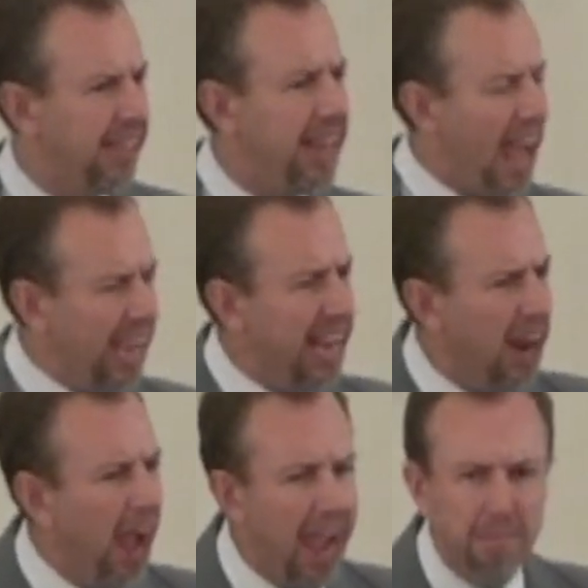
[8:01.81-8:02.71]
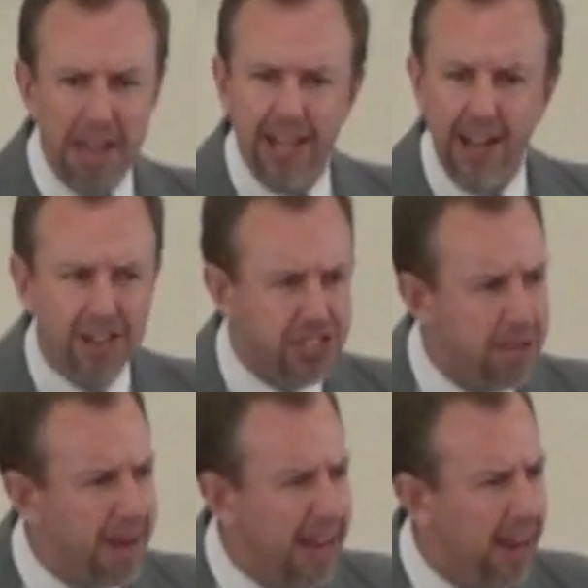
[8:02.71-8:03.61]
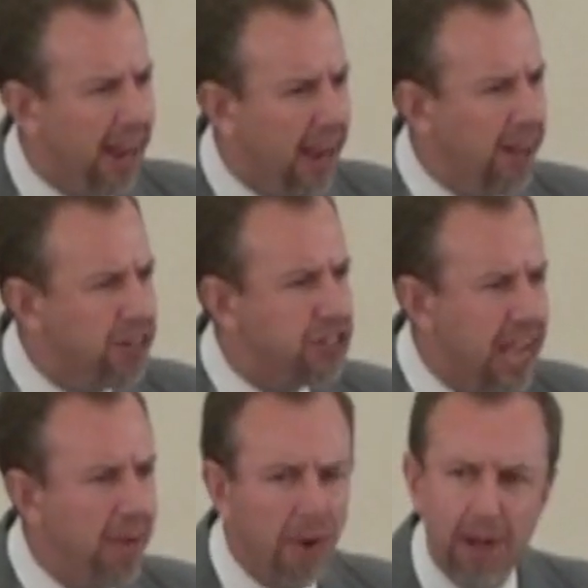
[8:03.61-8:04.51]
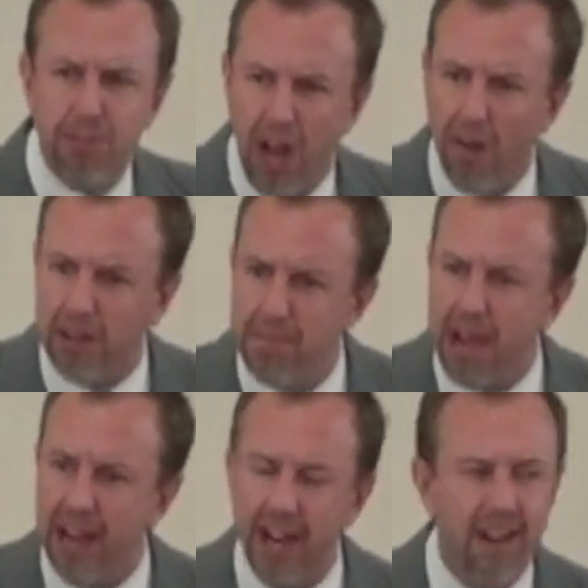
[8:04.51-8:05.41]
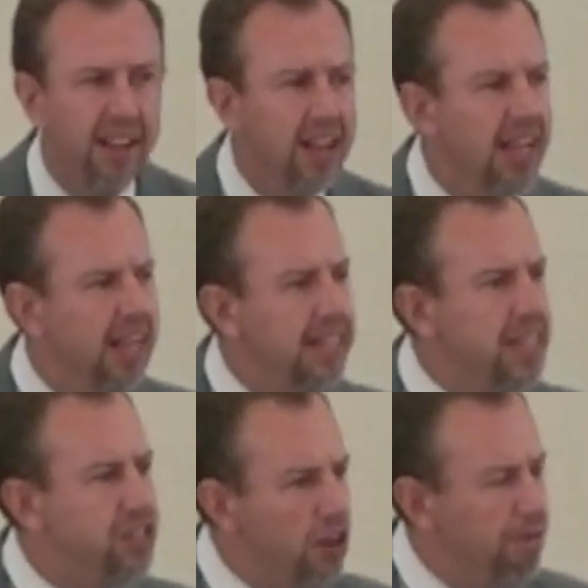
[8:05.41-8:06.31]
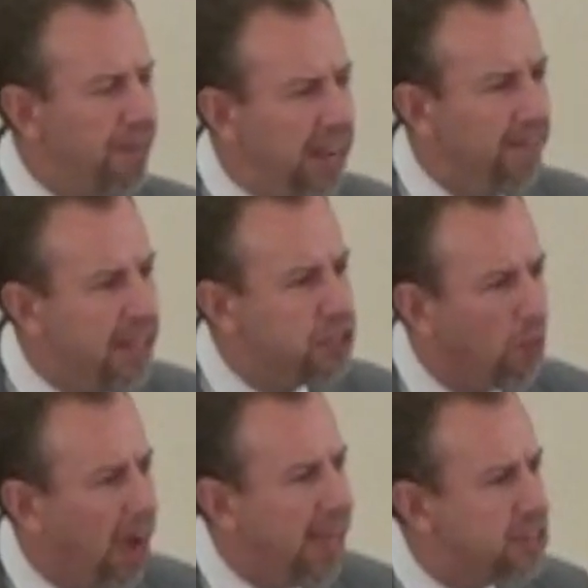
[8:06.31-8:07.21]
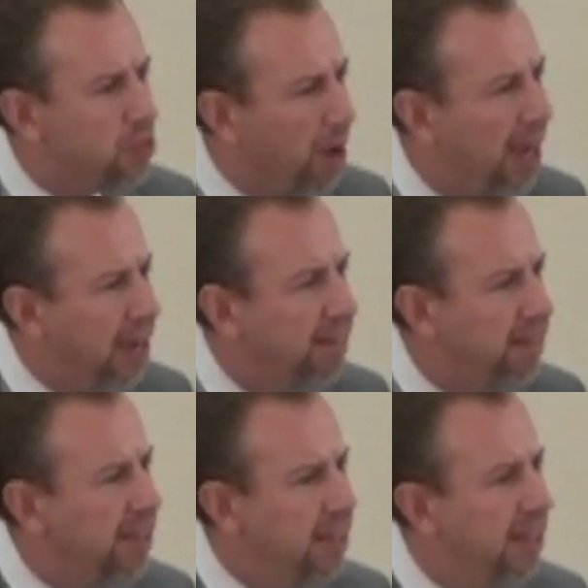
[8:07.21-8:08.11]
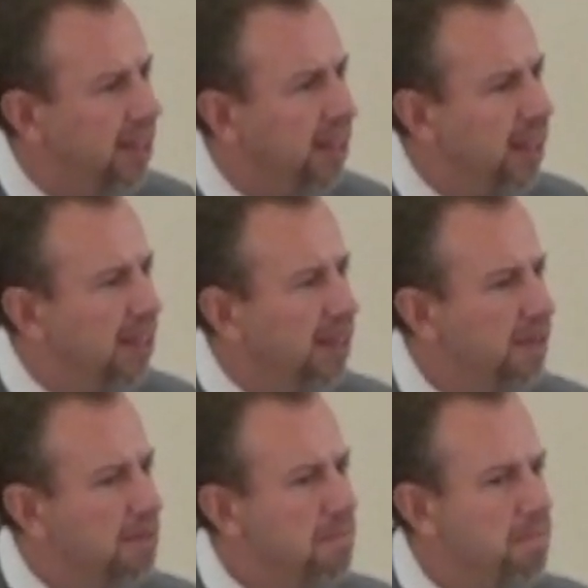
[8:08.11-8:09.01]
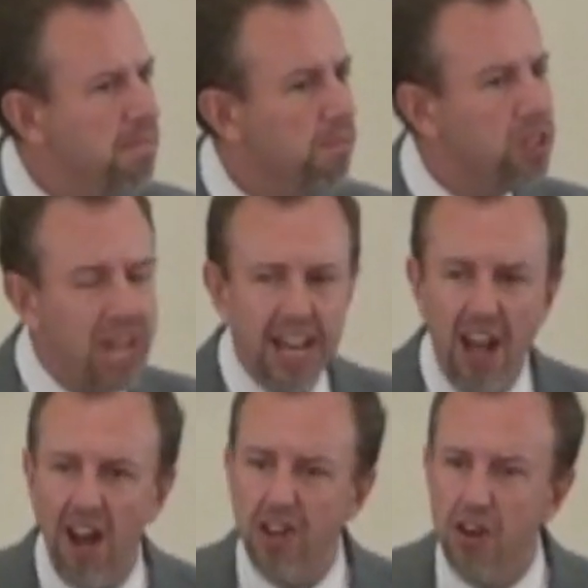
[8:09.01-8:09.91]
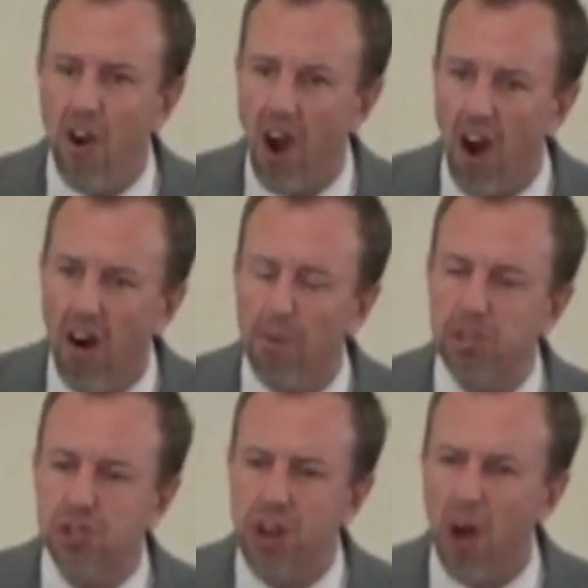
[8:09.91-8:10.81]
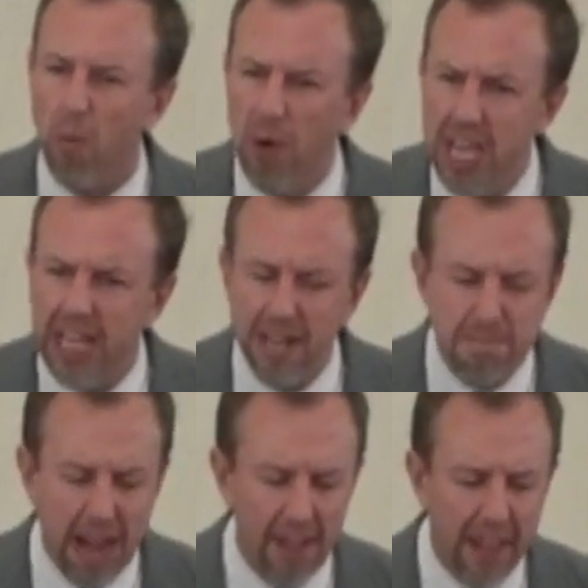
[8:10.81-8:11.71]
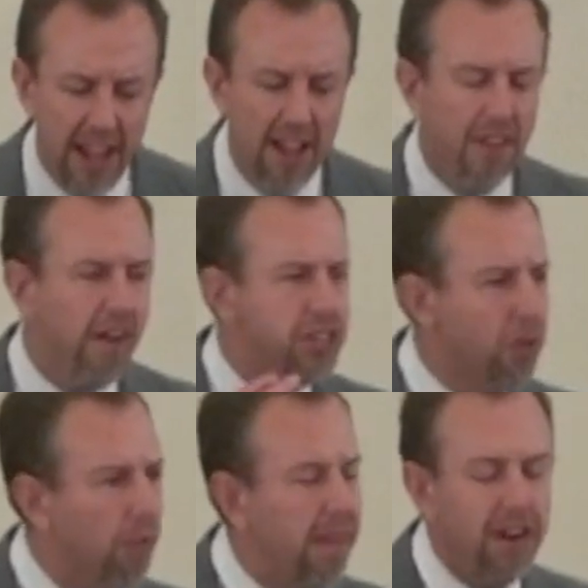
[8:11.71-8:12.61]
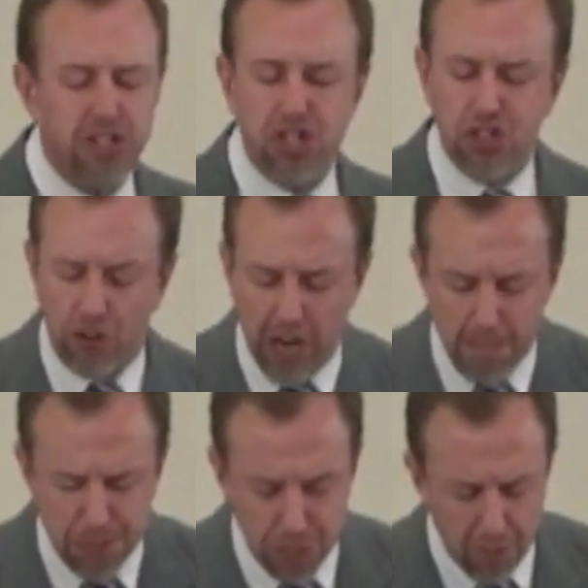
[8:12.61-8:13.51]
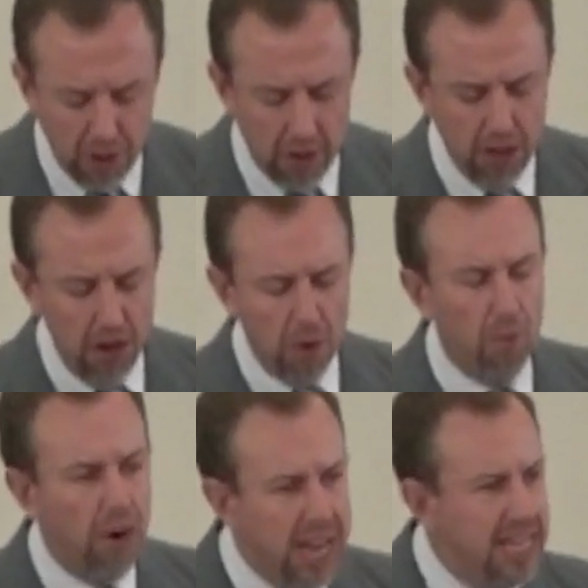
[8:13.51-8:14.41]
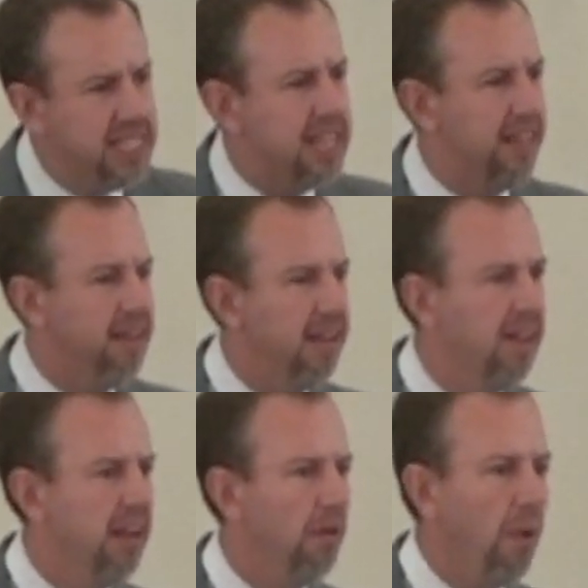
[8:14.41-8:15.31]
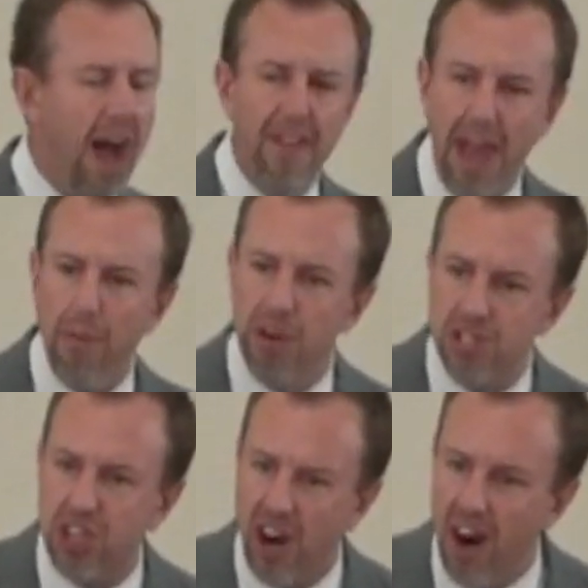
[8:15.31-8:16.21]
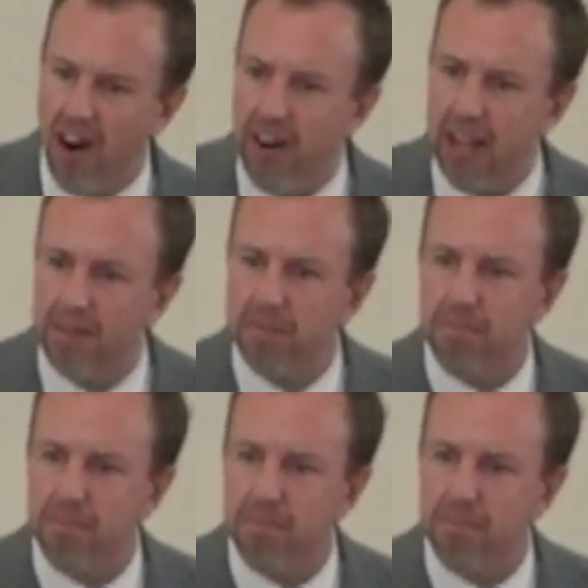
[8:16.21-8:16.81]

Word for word: Can I get an amen here? Does somebody understand what I'm talking about here? Did you feel this way as well? Was that not in your heart? Was you not weakened by that? There is a, there's a scriptural reason why that was occurring.